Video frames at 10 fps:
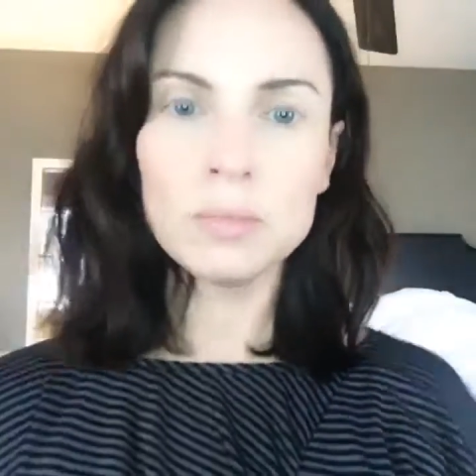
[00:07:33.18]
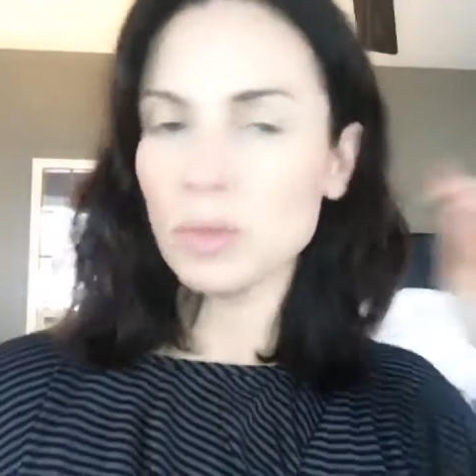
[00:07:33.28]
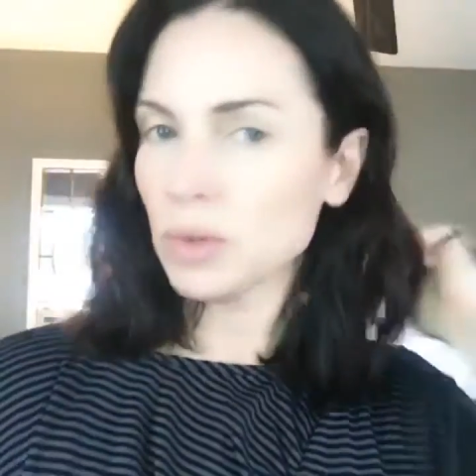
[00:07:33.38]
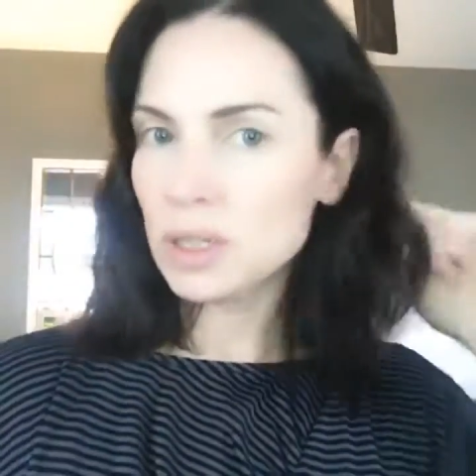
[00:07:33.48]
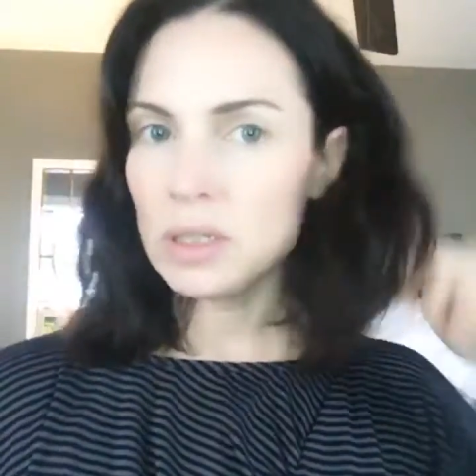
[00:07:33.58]

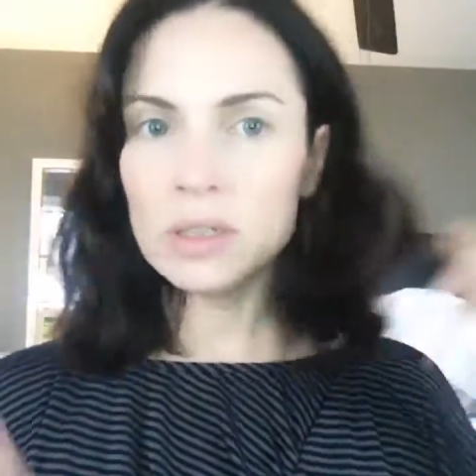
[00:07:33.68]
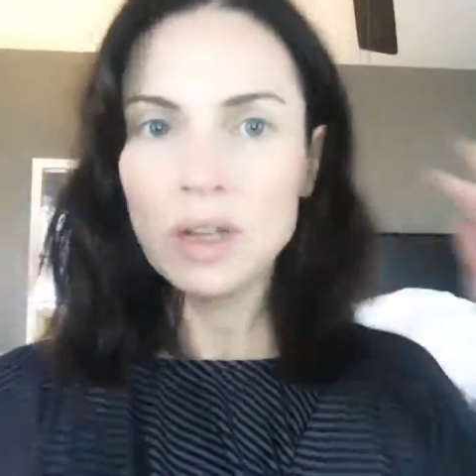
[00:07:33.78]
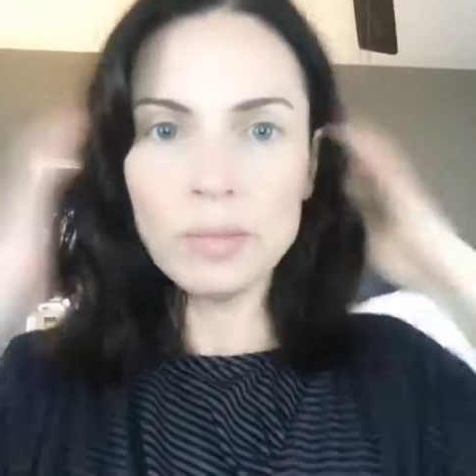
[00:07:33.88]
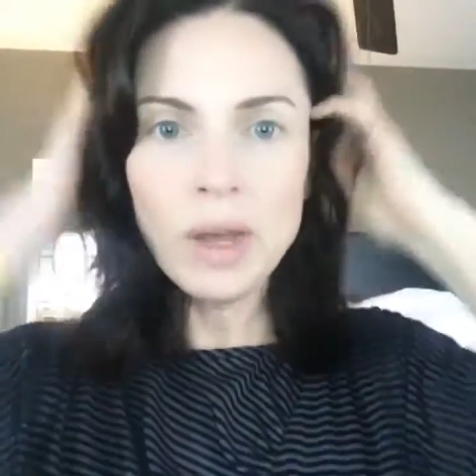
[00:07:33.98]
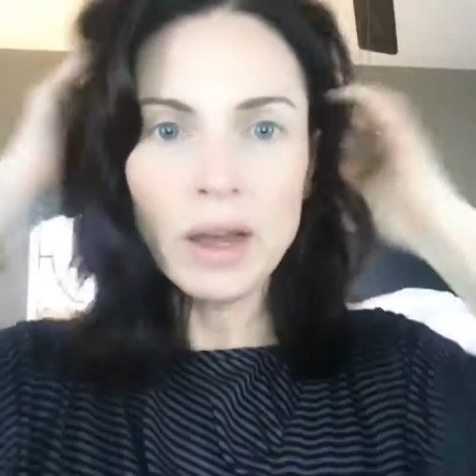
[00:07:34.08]
But when I
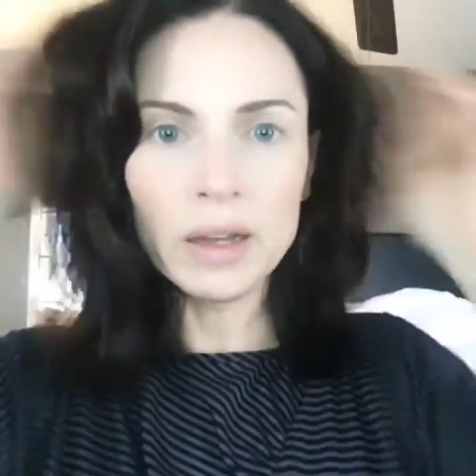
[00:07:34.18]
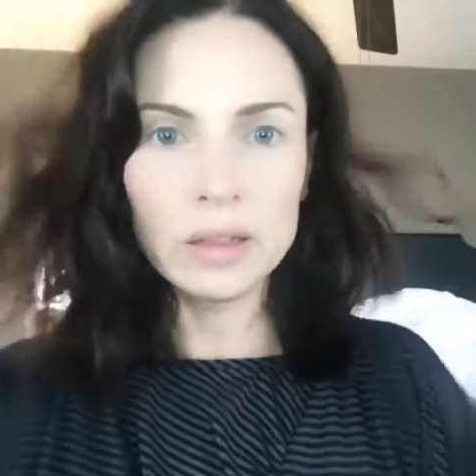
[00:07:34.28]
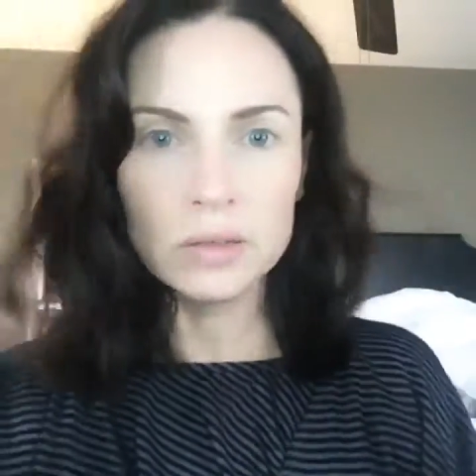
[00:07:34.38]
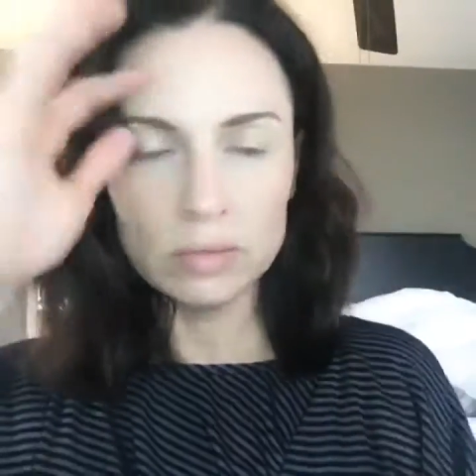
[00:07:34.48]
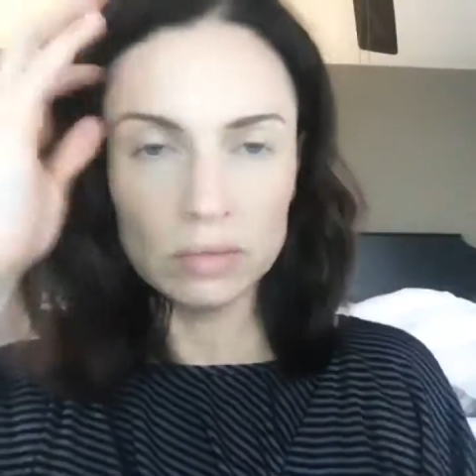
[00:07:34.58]
stand
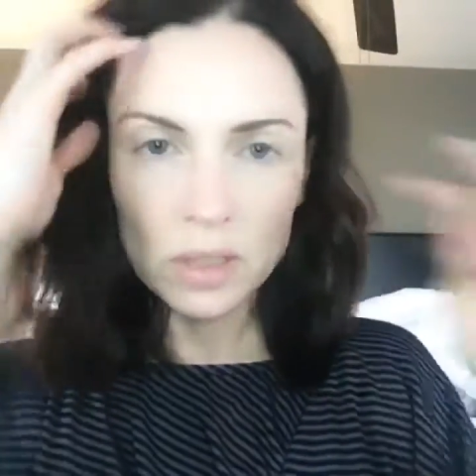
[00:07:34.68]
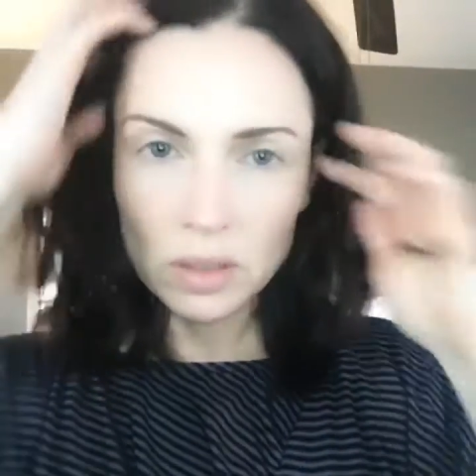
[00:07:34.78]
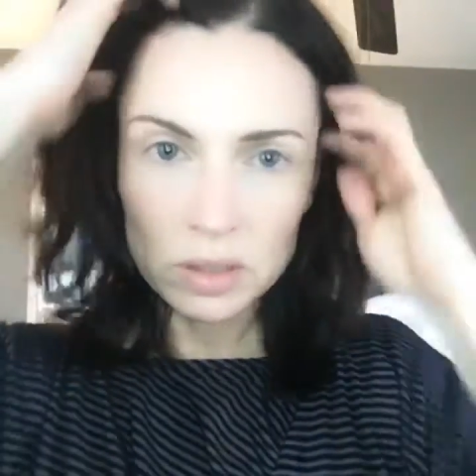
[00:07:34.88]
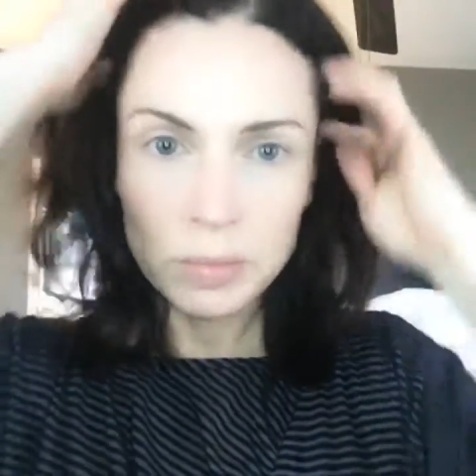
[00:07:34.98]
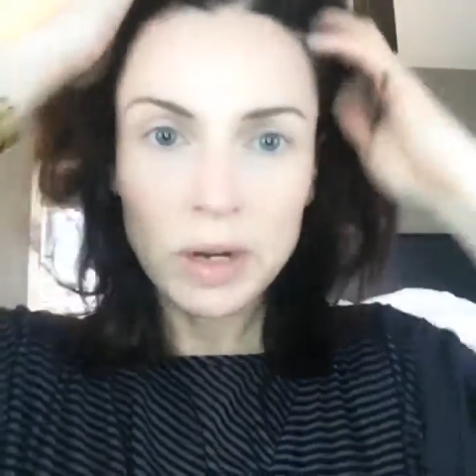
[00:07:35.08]
back, it
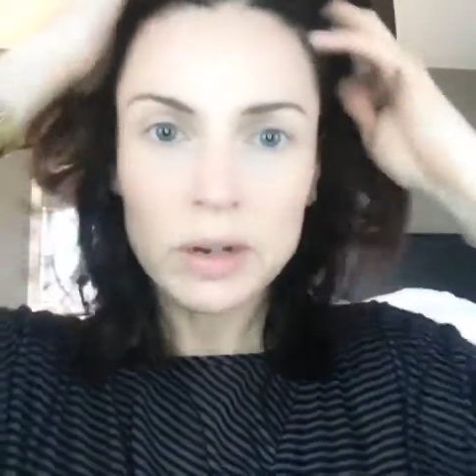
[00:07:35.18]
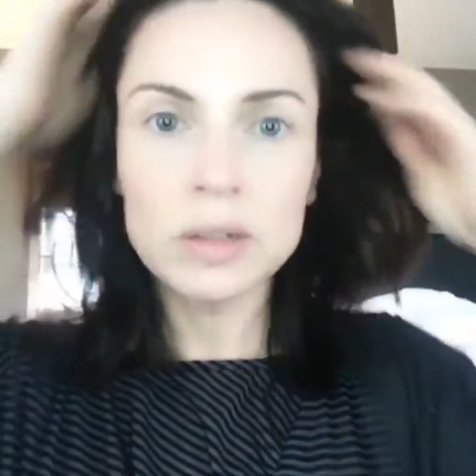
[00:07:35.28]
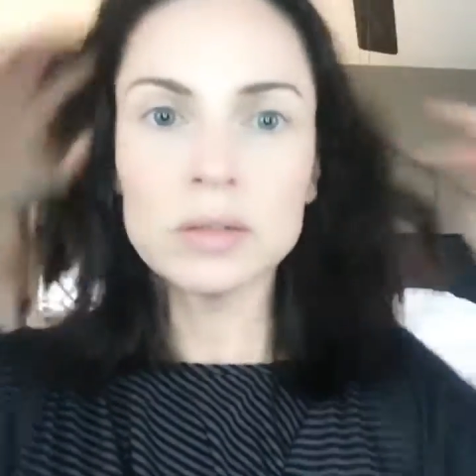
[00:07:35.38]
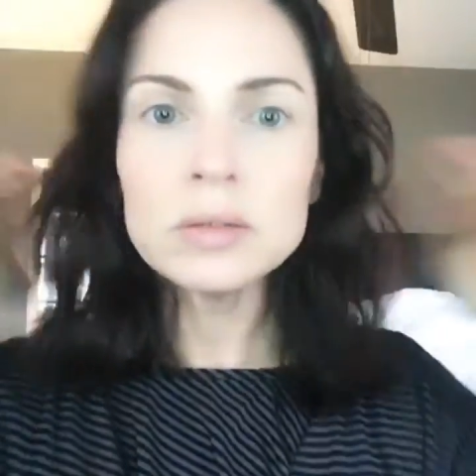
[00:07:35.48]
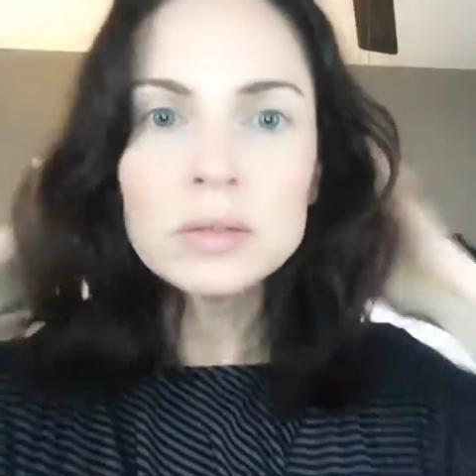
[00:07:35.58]
looks better.